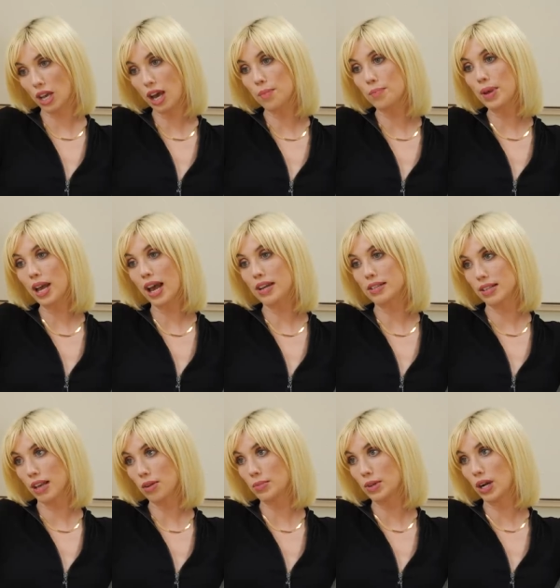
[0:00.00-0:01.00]
got a big ass
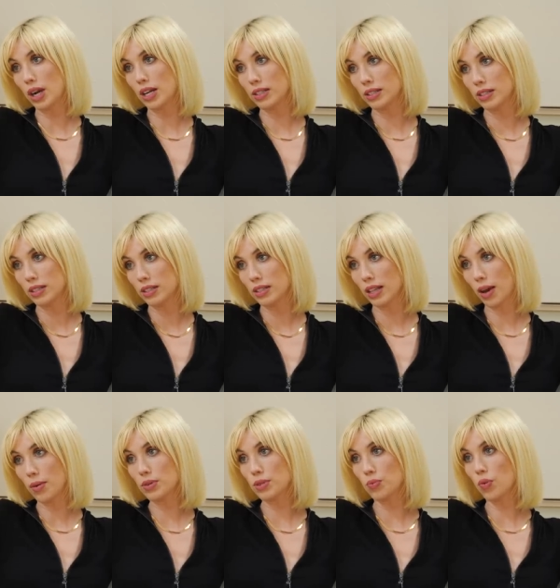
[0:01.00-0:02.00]
helmet on.
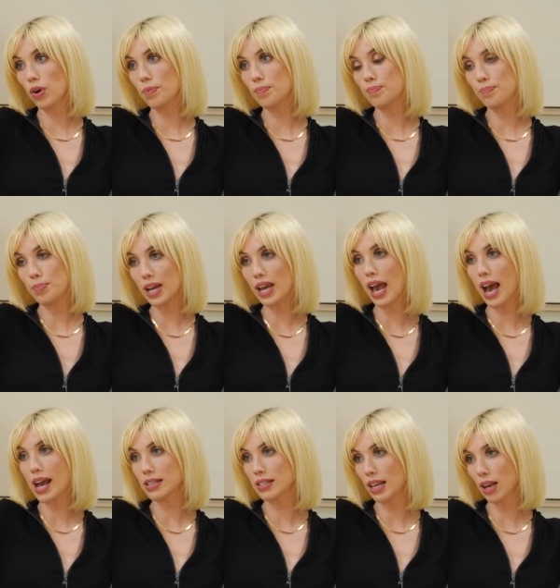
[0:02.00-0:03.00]
That was one big ass